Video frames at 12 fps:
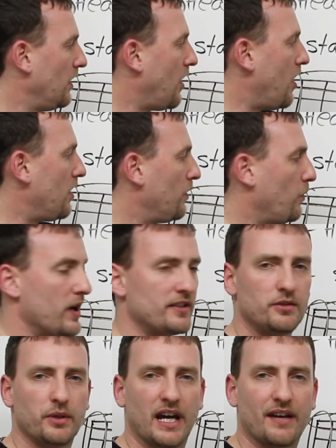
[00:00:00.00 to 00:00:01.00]

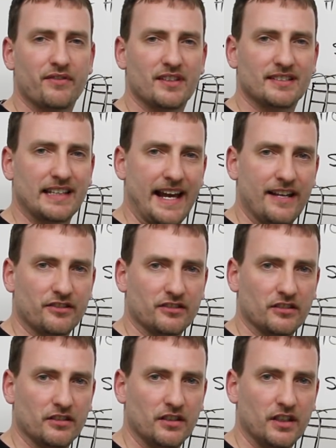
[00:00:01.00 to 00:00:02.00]
Once you have this
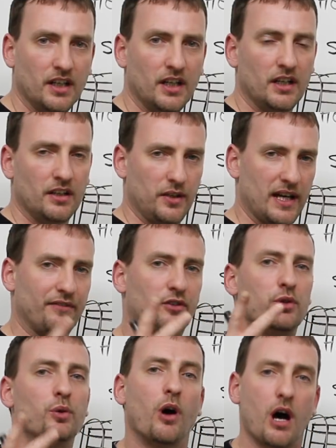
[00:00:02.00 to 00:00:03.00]
answer, you have
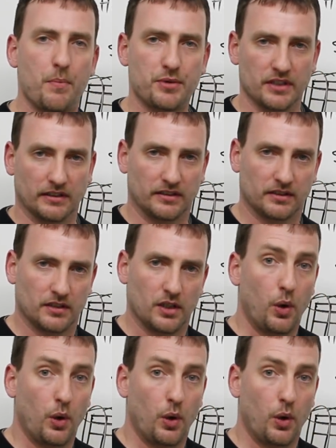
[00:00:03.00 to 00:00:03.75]
two options.